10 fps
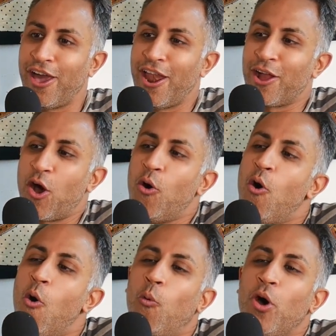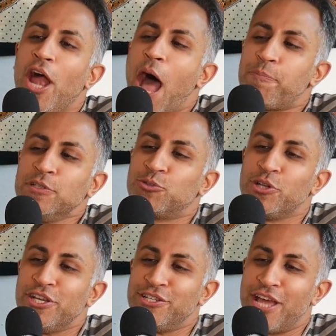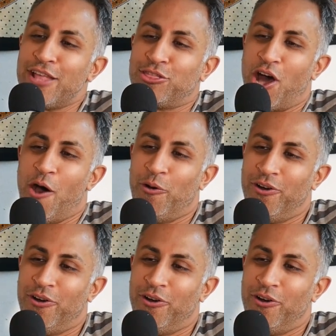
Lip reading: And I go, "What happens when you're dead, though?"